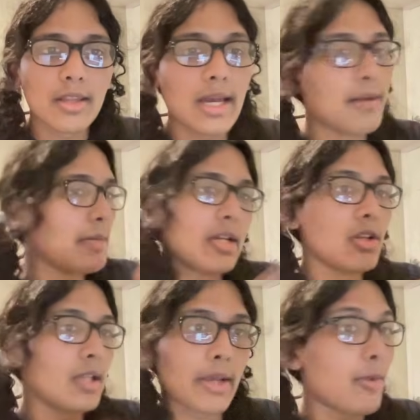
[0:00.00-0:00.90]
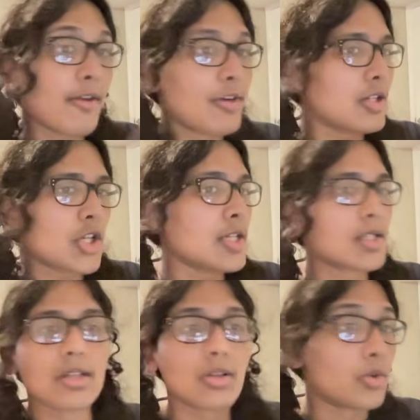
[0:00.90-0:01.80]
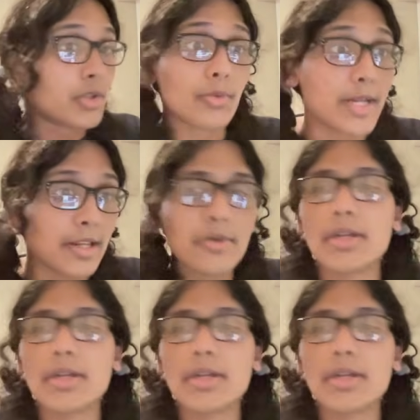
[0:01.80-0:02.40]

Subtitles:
it'll like whenever it changes, it'll auto reload.